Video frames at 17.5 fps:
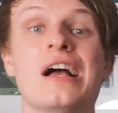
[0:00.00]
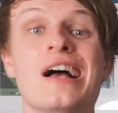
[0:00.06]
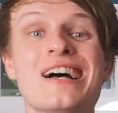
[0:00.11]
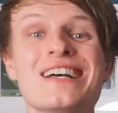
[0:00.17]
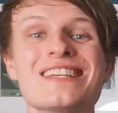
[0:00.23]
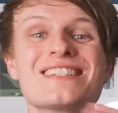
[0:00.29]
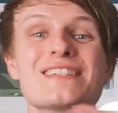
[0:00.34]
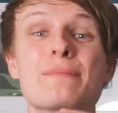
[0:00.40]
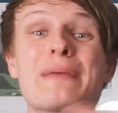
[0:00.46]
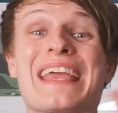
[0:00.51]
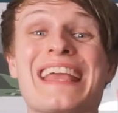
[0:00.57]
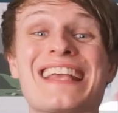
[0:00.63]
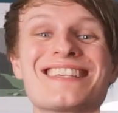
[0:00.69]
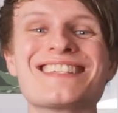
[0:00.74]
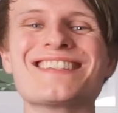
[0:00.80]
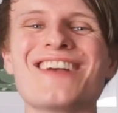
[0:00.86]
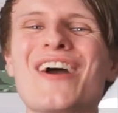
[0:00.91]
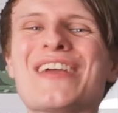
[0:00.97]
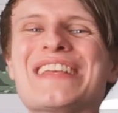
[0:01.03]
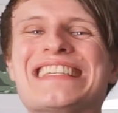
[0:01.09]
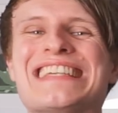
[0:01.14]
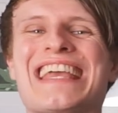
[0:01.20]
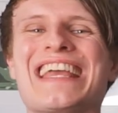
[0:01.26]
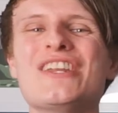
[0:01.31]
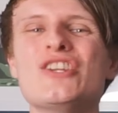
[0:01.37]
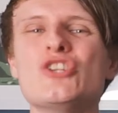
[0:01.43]
Some
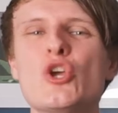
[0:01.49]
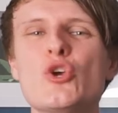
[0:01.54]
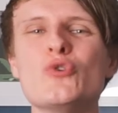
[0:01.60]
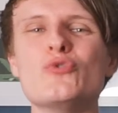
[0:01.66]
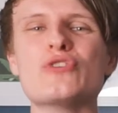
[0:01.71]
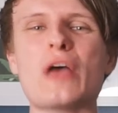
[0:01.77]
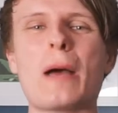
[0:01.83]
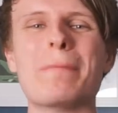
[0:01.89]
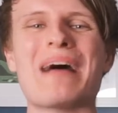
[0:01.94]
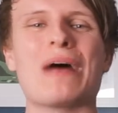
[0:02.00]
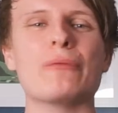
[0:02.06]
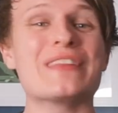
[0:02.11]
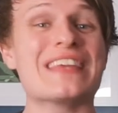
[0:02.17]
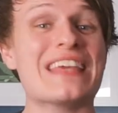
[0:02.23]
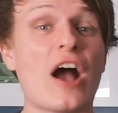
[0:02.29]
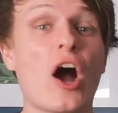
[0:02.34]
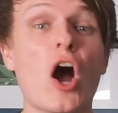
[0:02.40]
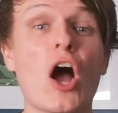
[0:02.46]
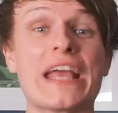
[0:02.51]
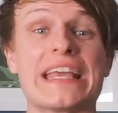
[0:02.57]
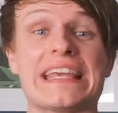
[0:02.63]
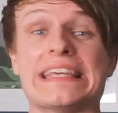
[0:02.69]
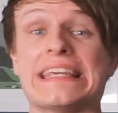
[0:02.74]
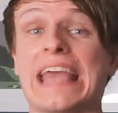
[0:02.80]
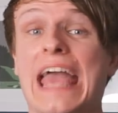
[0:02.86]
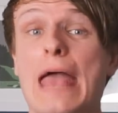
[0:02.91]
exciting news about the
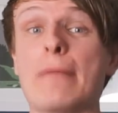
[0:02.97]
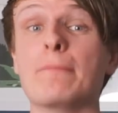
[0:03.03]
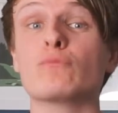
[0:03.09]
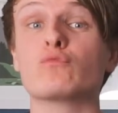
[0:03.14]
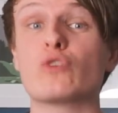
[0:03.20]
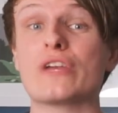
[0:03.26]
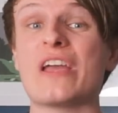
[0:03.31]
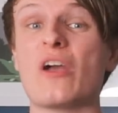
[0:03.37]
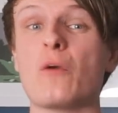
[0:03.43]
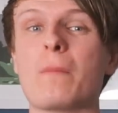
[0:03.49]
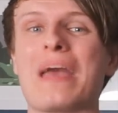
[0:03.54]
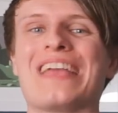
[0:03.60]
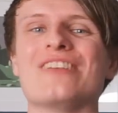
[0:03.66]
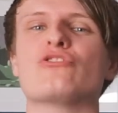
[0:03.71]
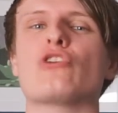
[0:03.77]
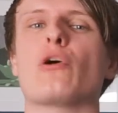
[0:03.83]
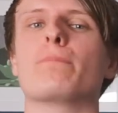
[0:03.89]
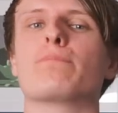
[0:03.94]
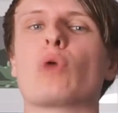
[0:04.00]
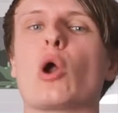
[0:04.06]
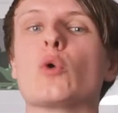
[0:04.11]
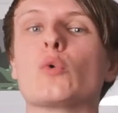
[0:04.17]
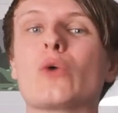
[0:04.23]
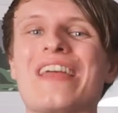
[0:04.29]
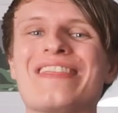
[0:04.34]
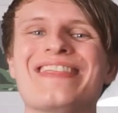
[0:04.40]
IEM Rio Major
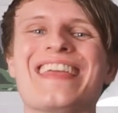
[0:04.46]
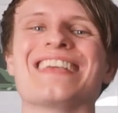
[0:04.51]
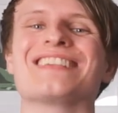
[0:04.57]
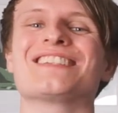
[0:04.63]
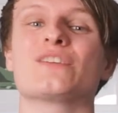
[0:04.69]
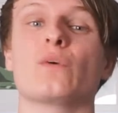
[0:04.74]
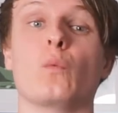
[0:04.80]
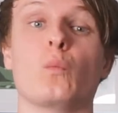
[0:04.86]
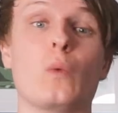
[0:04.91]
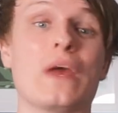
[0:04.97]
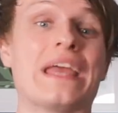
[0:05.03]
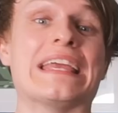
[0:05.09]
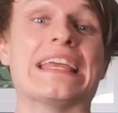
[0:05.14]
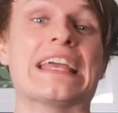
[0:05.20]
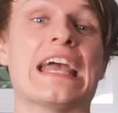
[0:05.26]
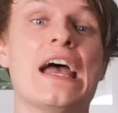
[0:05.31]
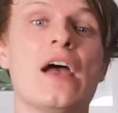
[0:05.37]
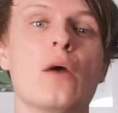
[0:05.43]
broke this week,